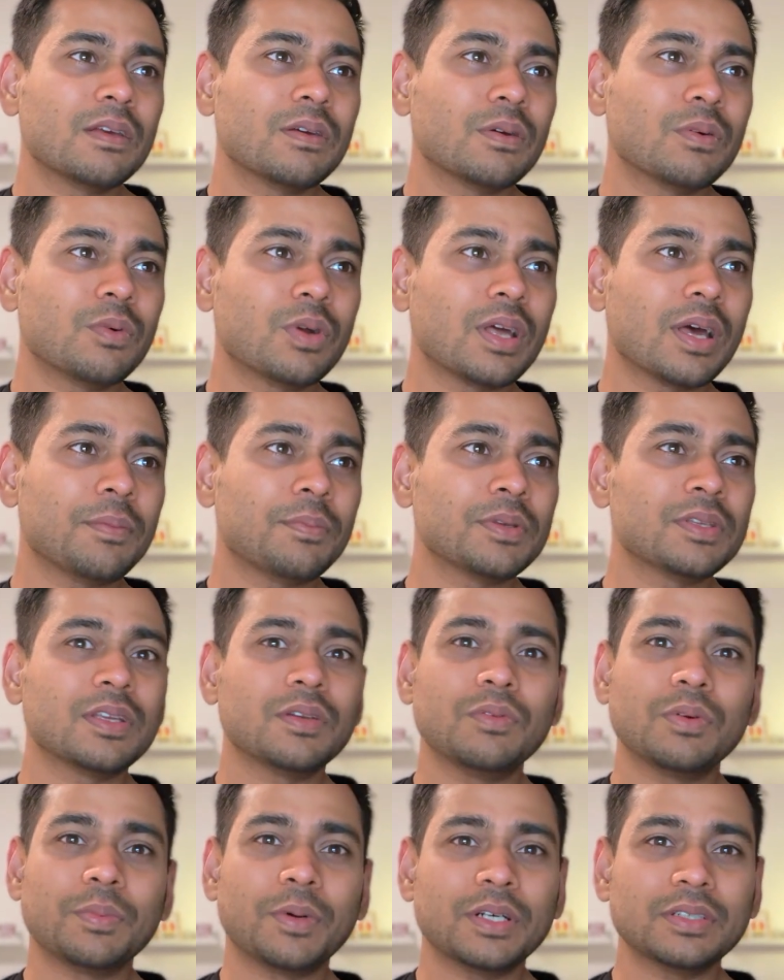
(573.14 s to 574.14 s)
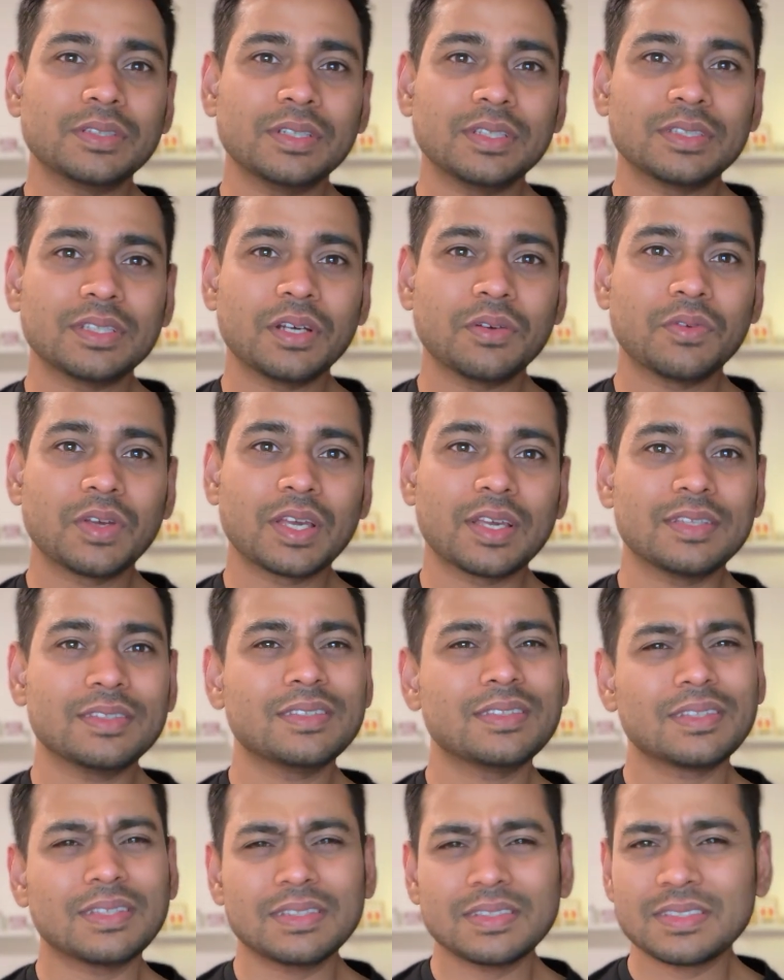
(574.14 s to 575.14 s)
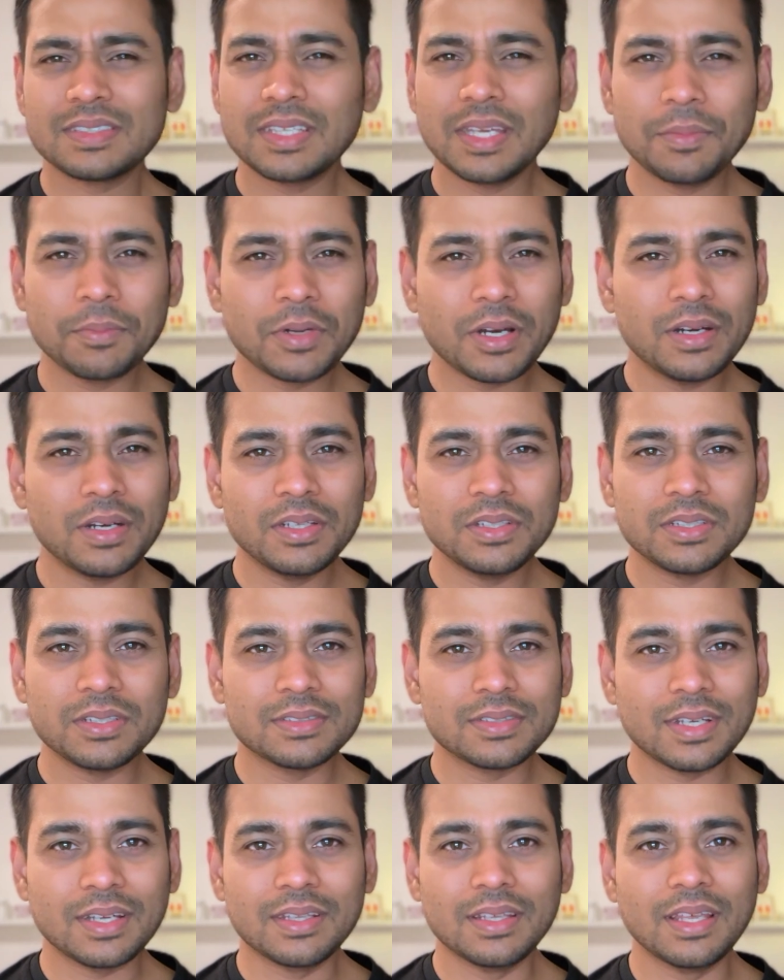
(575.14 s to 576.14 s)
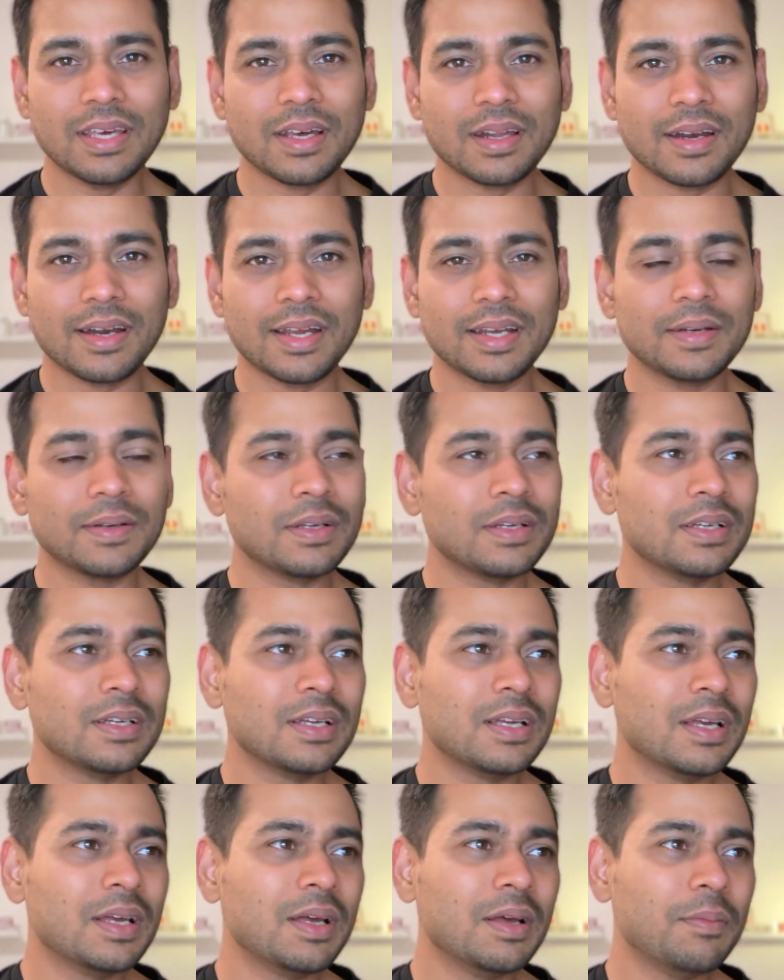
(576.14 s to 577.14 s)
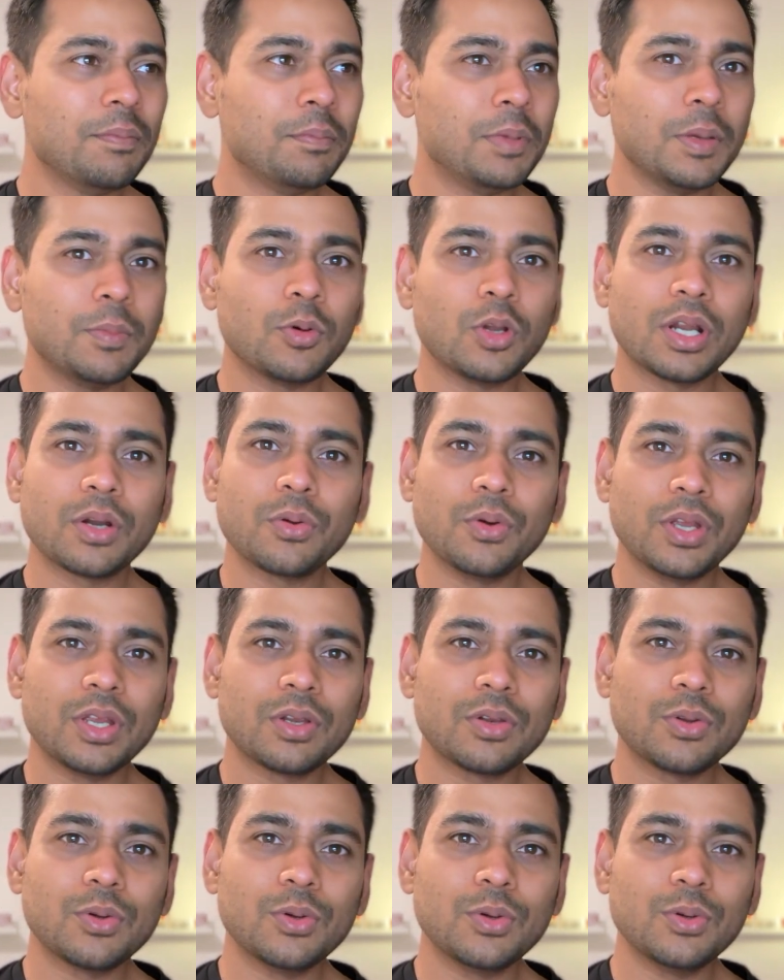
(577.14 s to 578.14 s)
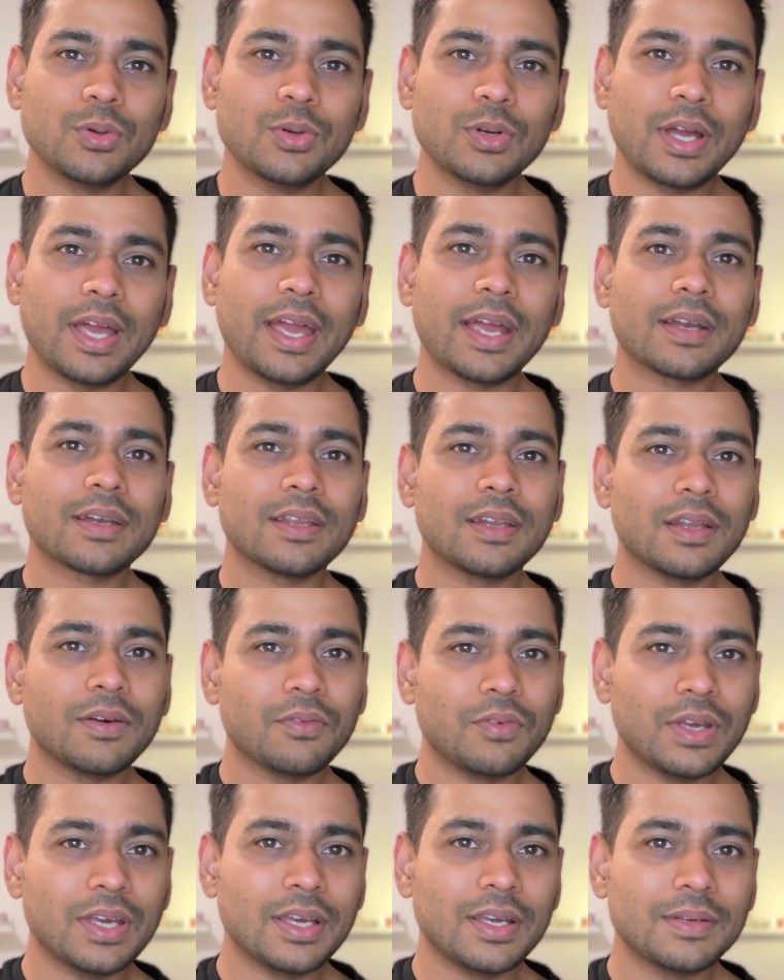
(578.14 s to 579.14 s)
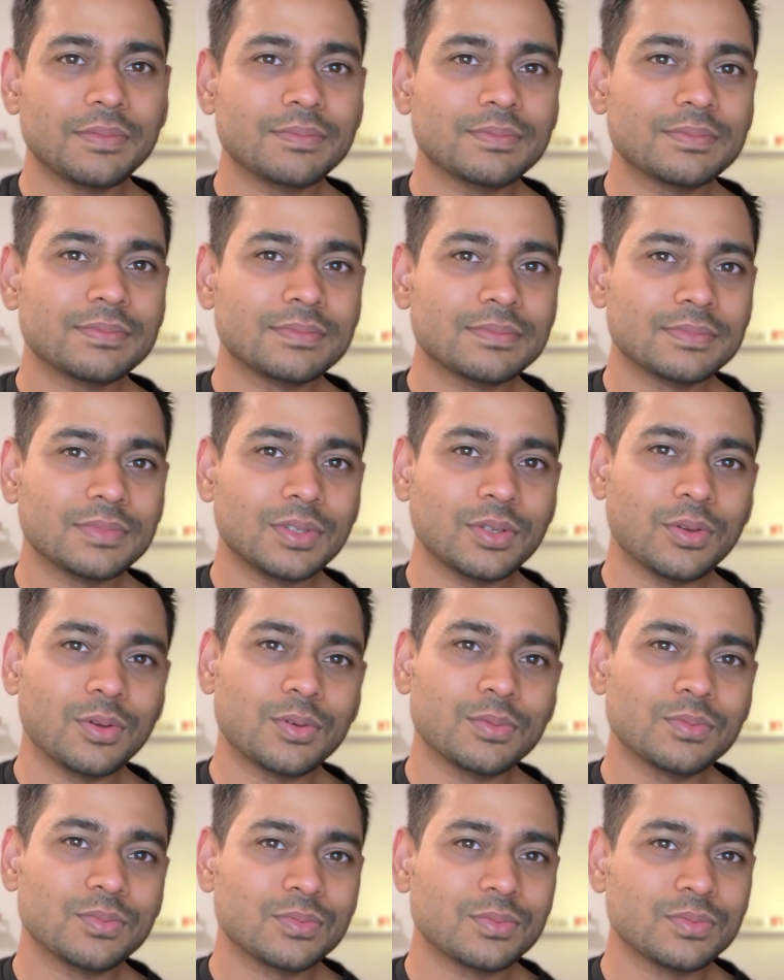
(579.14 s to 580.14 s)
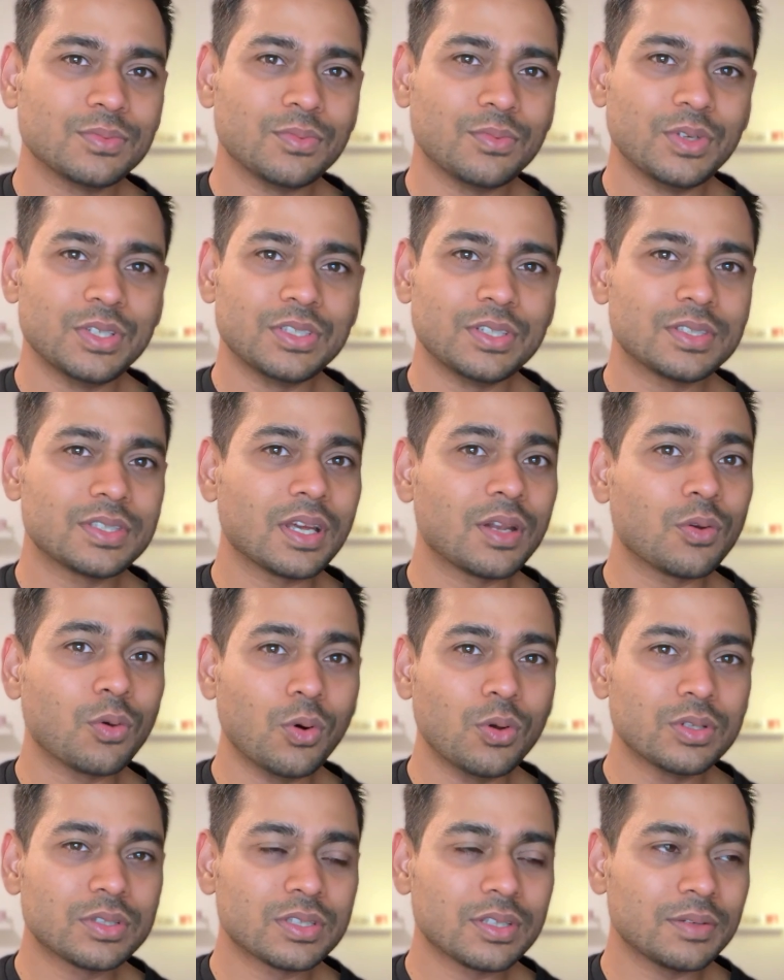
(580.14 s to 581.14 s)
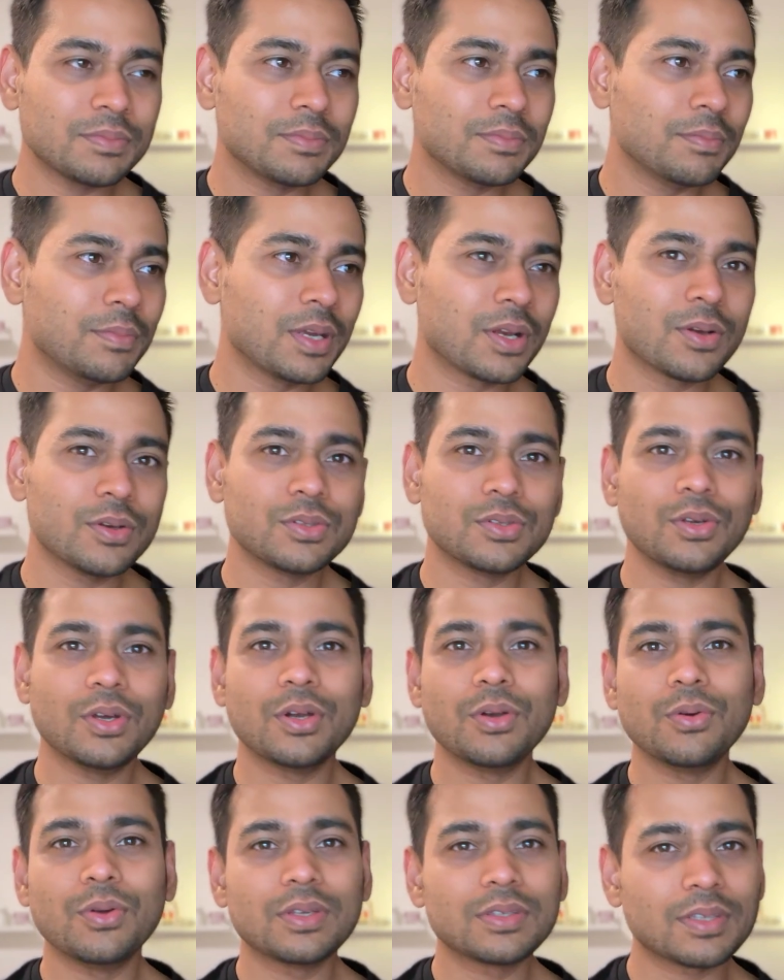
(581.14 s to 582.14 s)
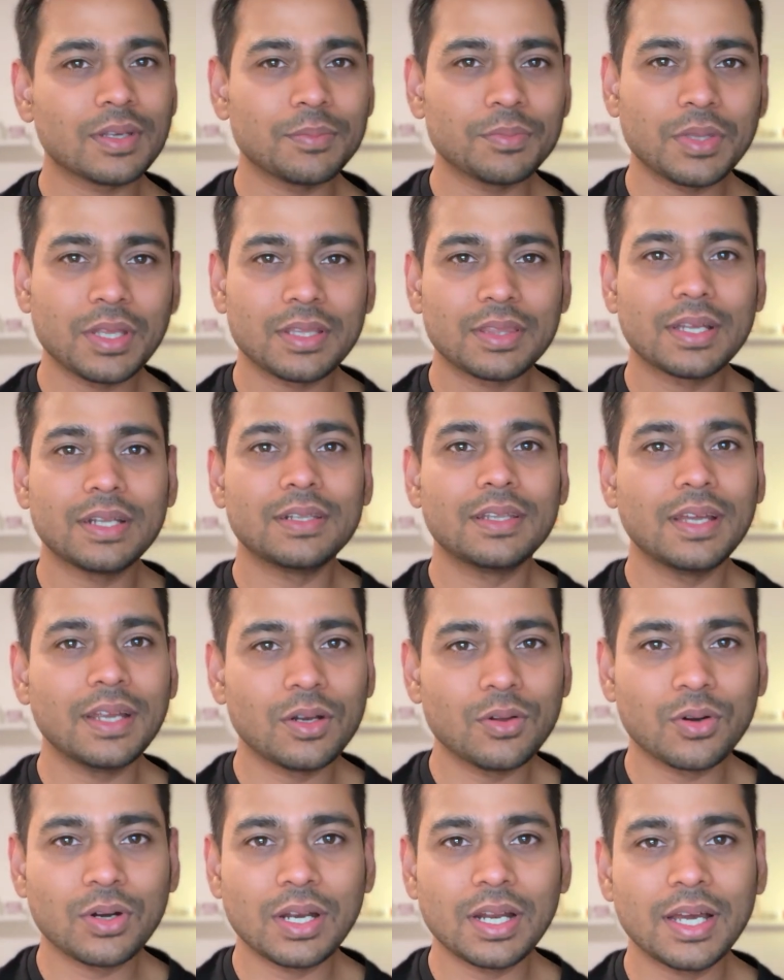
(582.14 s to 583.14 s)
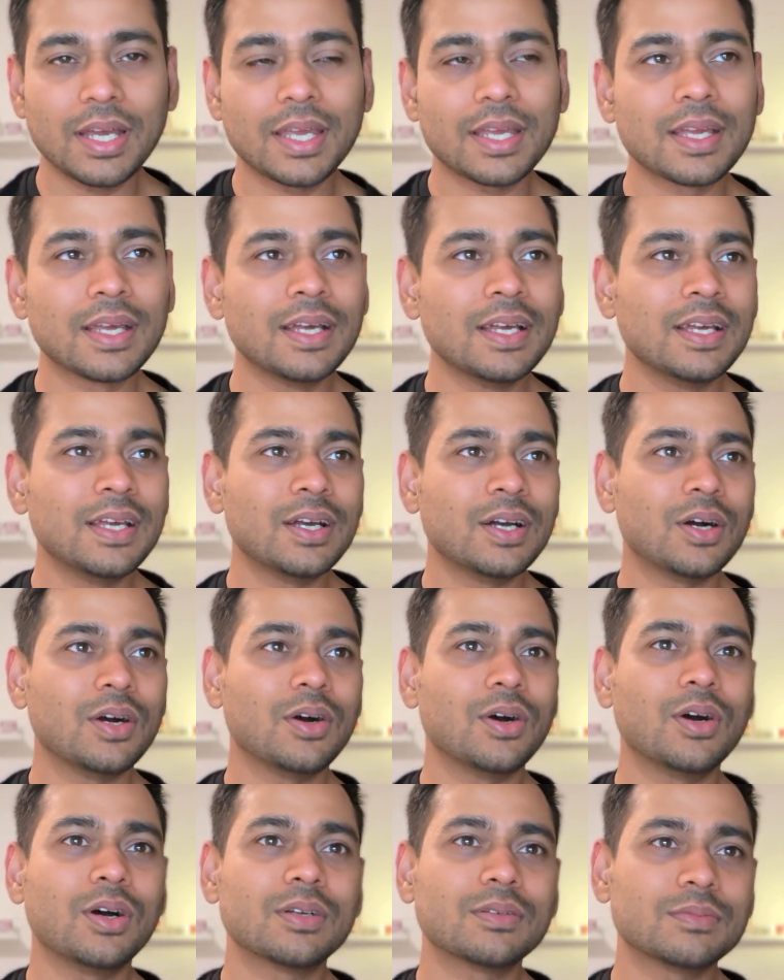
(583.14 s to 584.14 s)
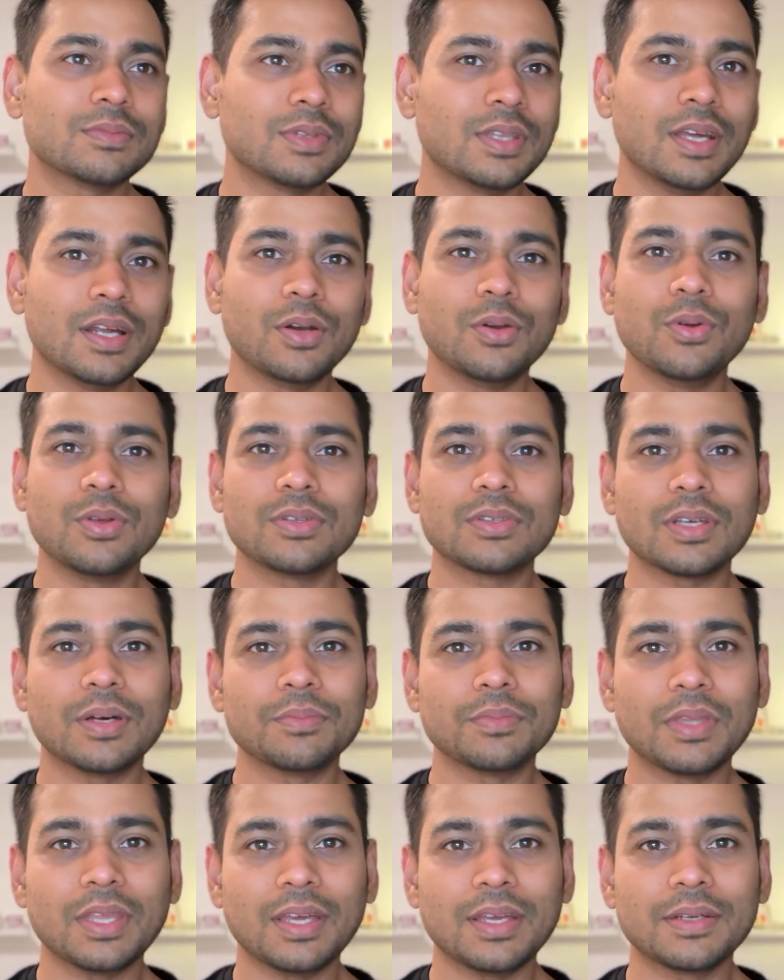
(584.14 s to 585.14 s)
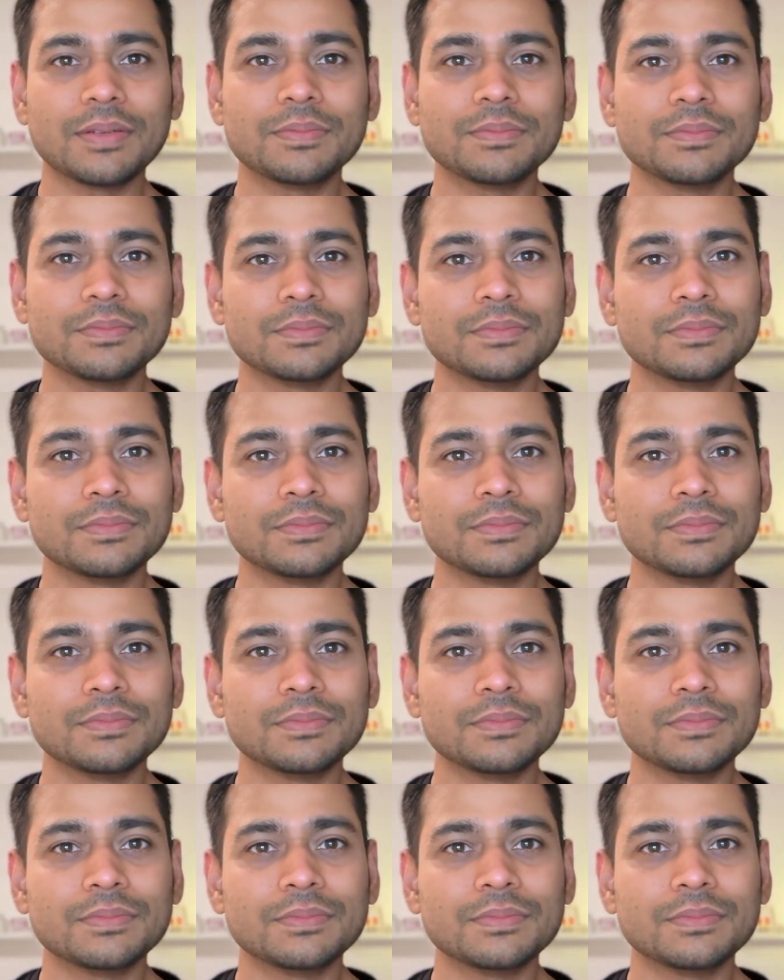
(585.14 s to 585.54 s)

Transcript: what happens in vipassana serving is same conditions are there right people are going to act in a way you know which is unwholesome because you are doing something that they don't like or they are doing something